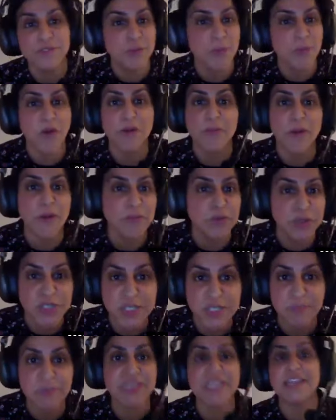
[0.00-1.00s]
Shabana
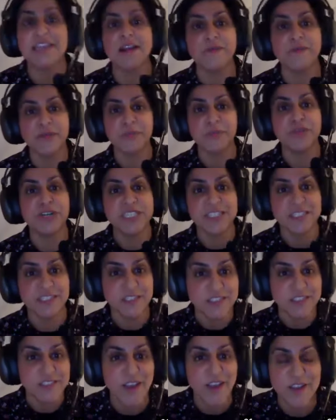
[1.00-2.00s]
Mahmood speaking up for
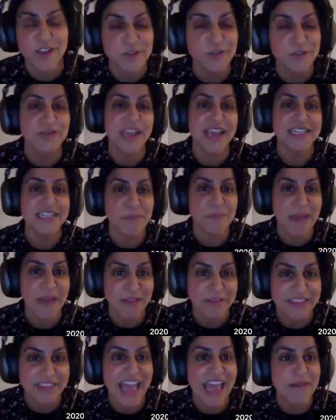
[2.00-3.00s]
prisoners, like who cares
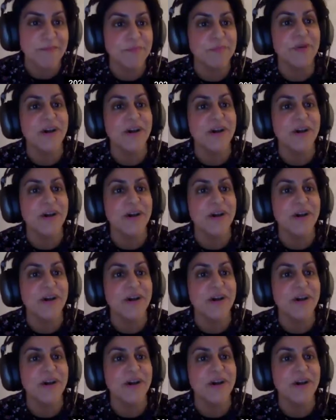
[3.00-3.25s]
about them?